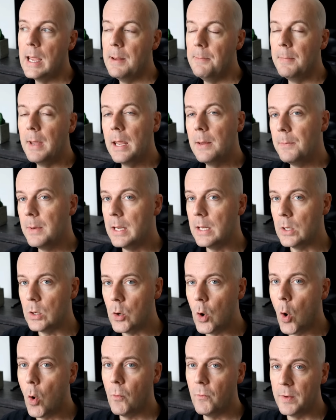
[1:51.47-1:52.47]
it may
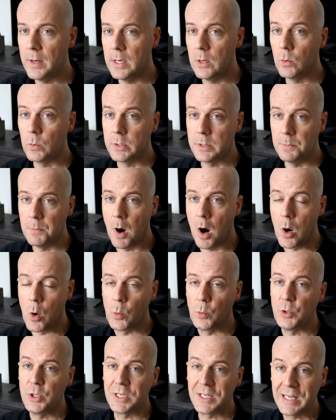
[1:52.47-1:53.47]
mean no video
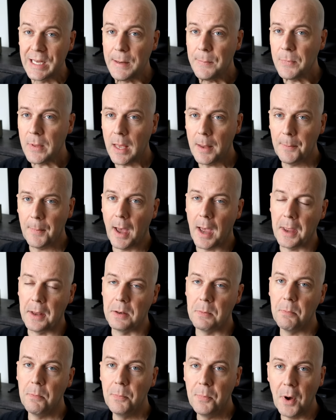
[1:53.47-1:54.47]
tomorrow. Just keep that in
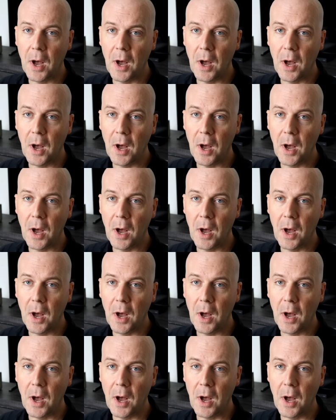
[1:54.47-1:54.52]
mind.